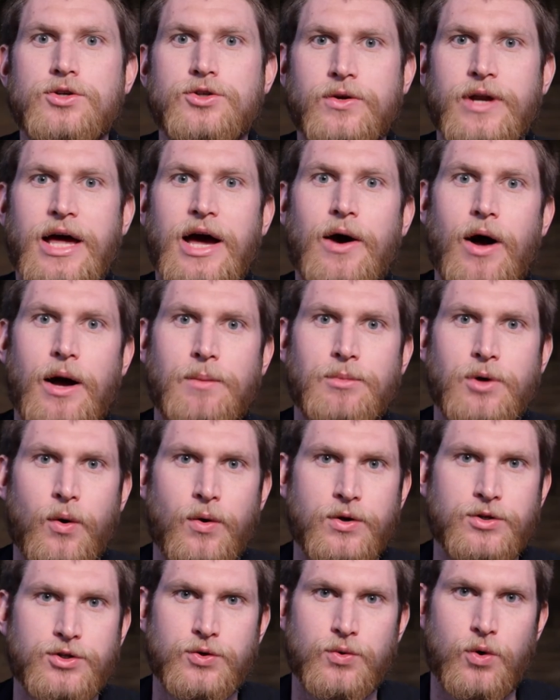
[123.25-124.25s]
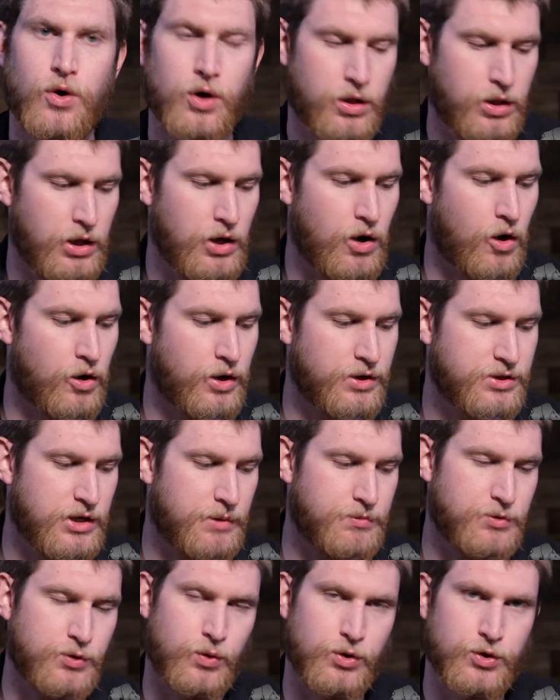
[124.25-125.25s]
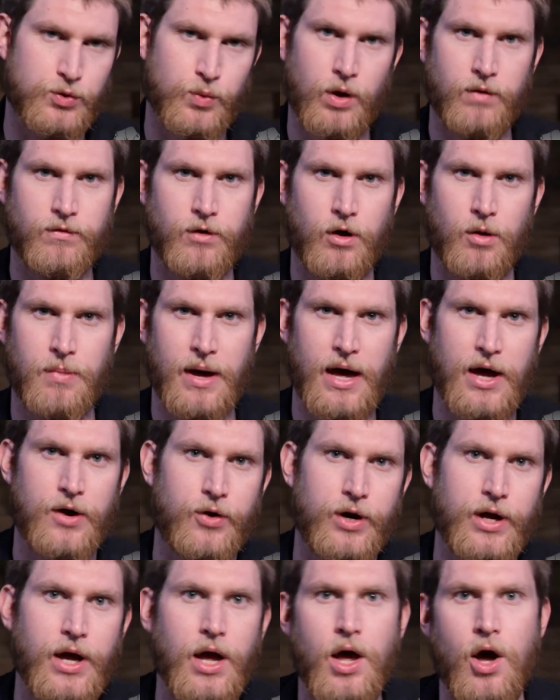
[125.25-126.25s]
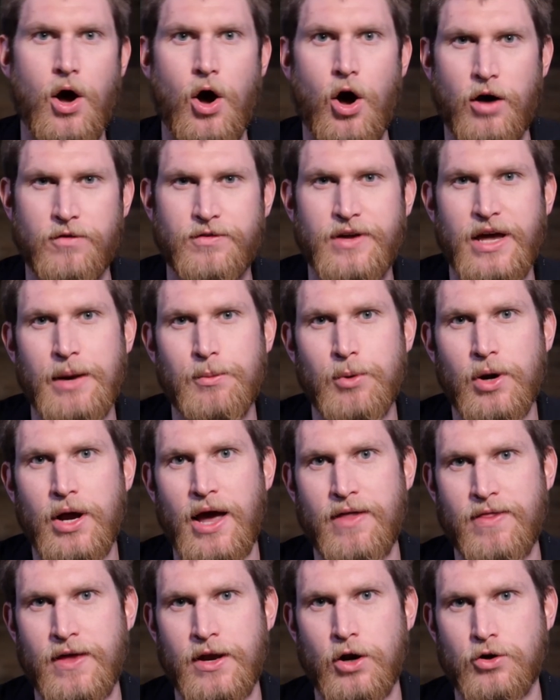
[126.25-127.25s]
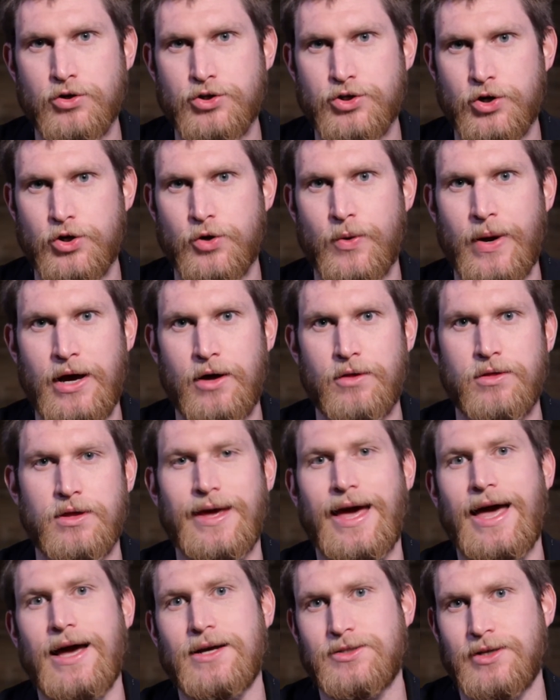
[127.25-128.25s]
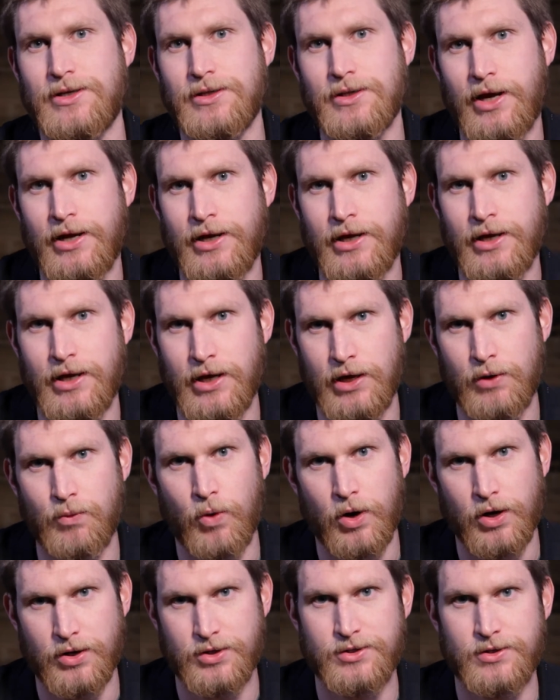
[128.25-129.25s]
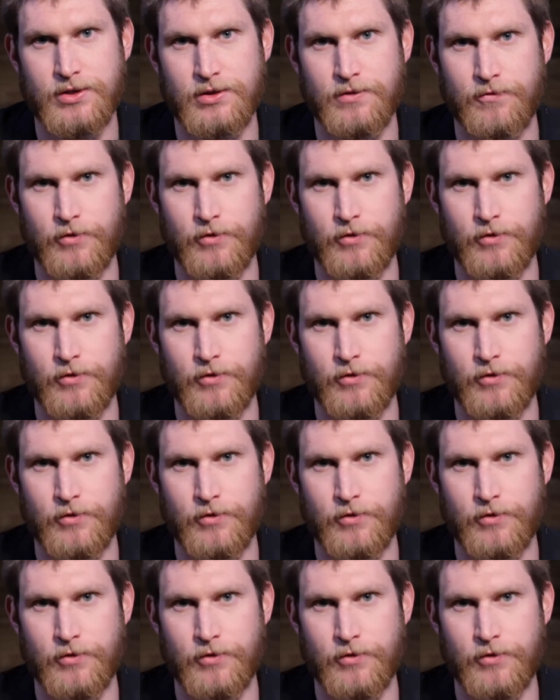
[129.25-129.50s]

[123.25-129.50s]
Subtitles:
So now I'm going to hook the harness up to a 12-volt battery off camera, and then I'll show you how the accent lighting kit works.